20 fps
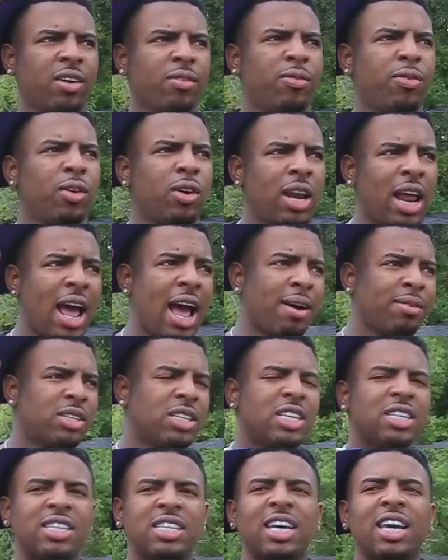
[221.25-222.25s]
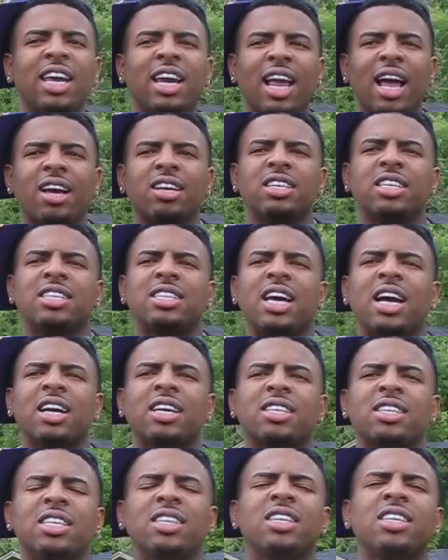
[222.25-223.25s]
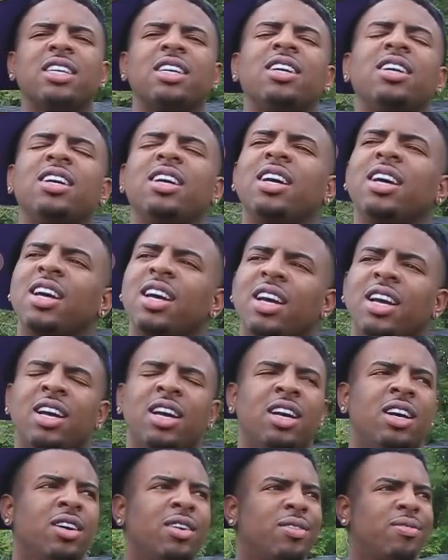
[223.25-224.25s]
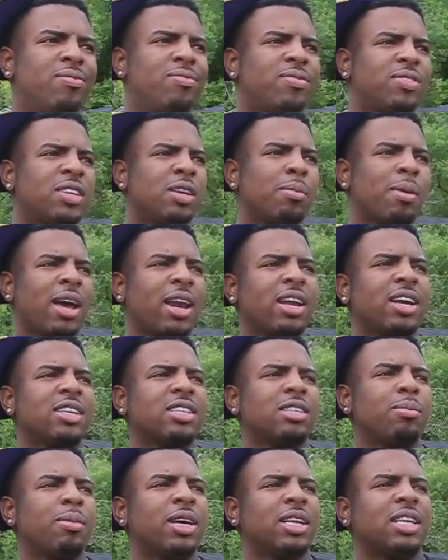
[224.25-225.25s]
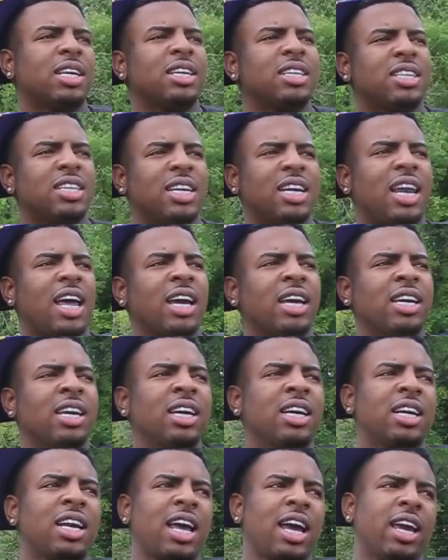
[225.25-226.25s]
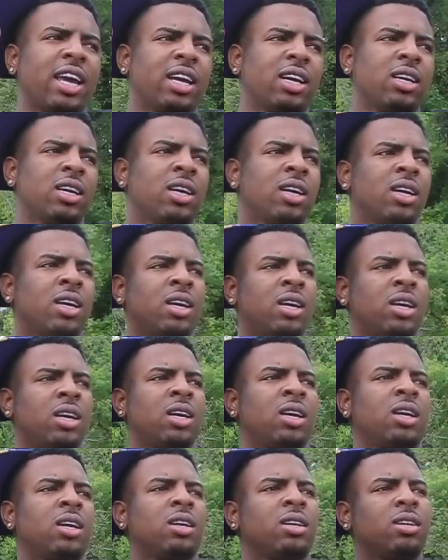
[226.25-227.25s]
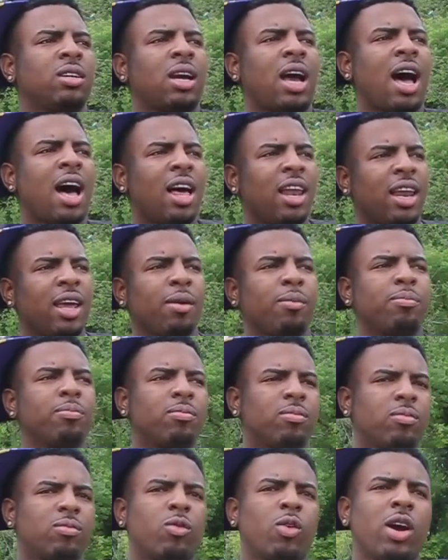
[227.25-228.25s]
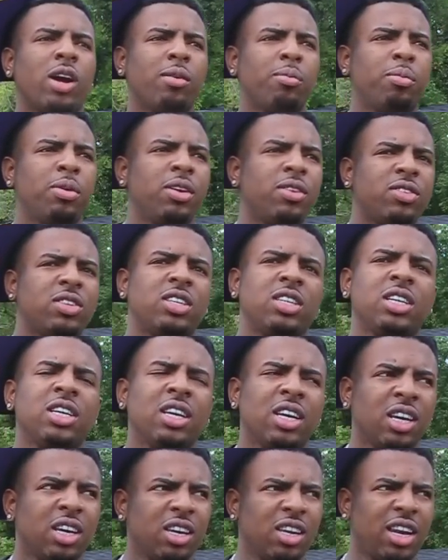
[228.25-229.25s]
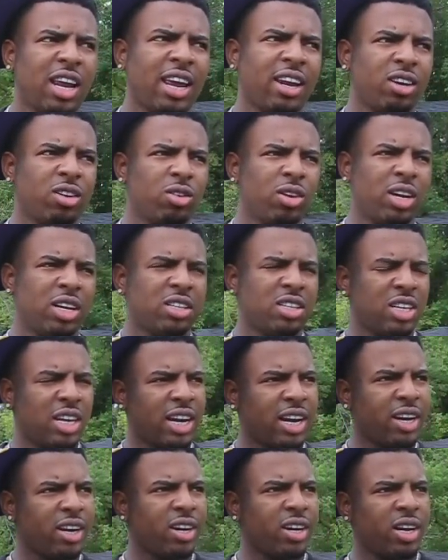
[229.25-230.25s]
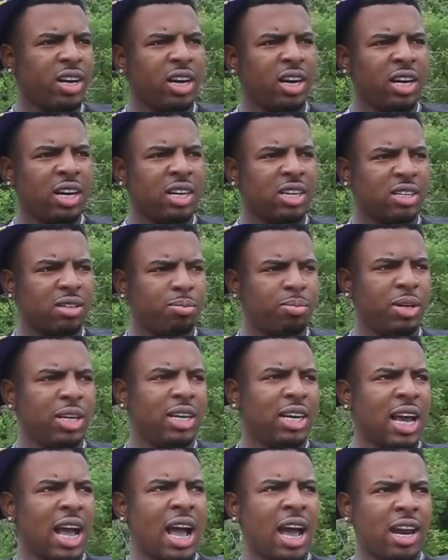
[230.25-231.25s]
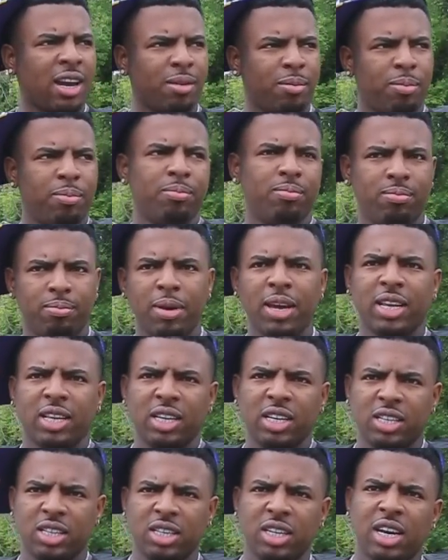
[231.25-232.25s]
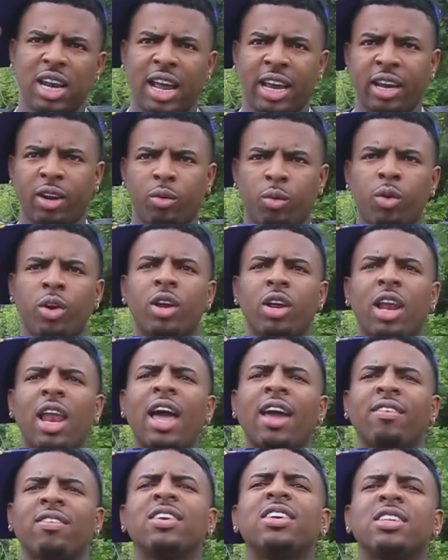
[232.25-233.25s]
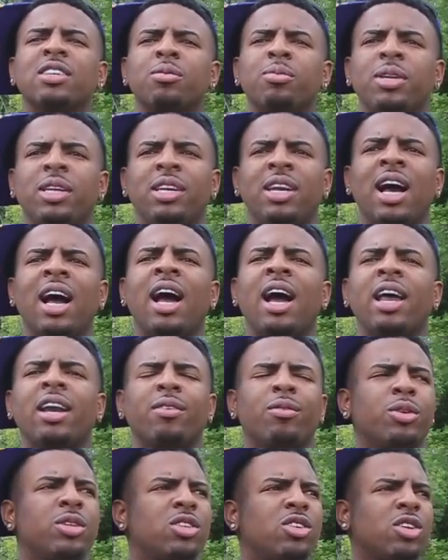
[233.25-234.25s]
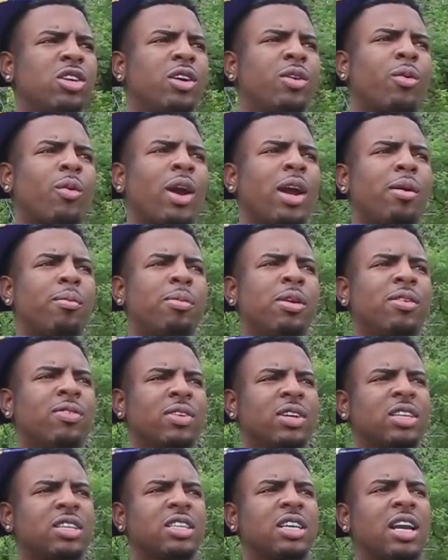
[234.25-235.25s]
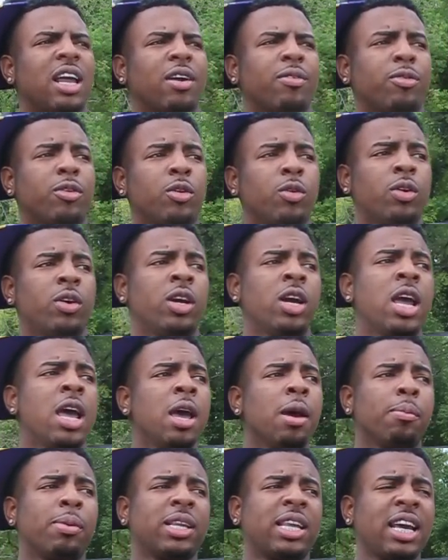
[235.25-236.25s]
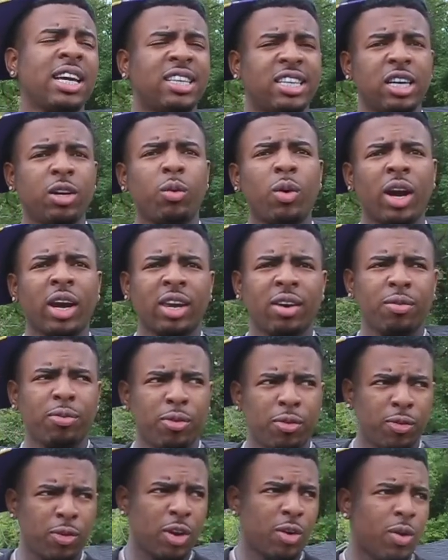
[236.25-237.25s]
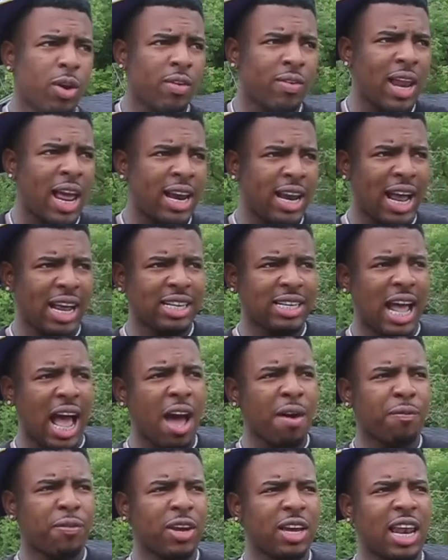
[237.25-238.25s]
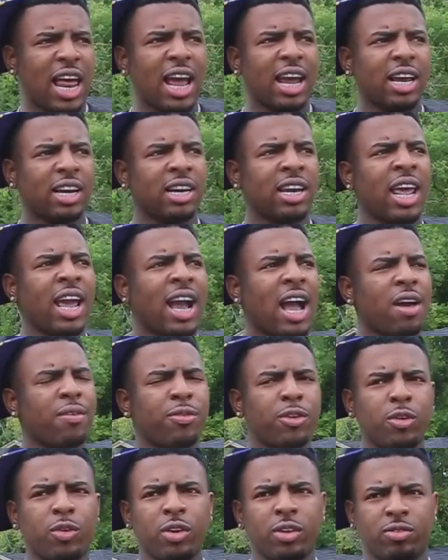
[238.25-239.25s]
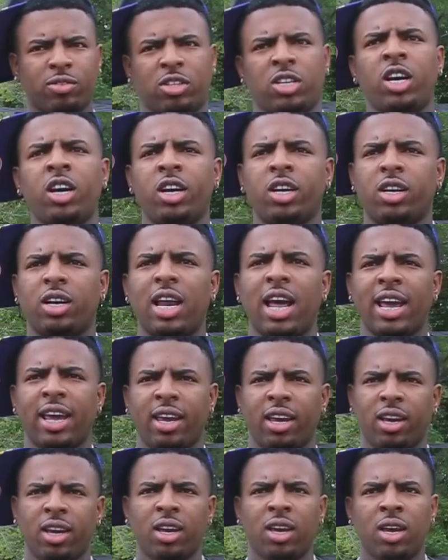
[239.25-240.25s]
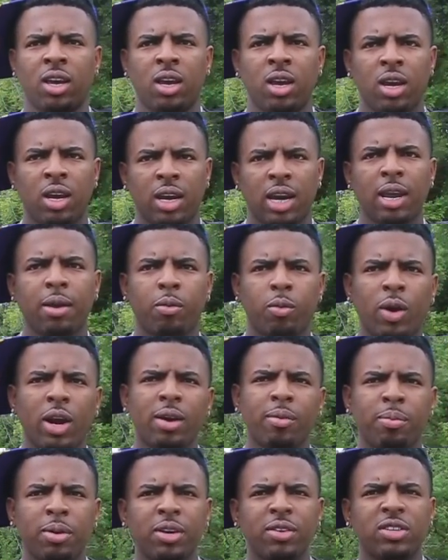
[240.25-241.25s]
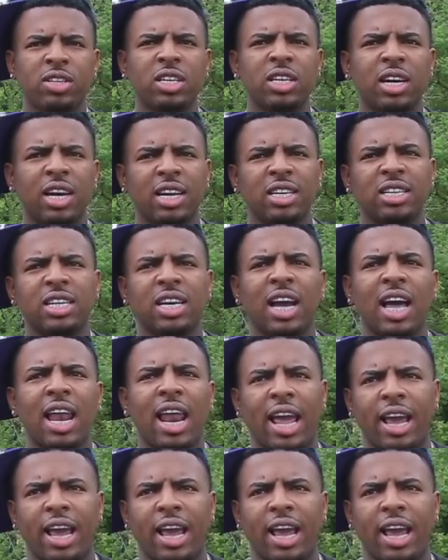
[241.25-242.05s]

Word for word: in Fort, like, I was just saying, I was just talking to uh somebody else about that shit. Like nigga, like all that rap beef shit, nigga, they do that shit out here, then niggas be dying about that shit. Like in real life, niggas will be dying and we start rap beefing and shit like Fort Worth. But that shit working for Fort Worth, like I, I feel like they got Fort Worth turned. Like yeah. That rap beef shit, that shit got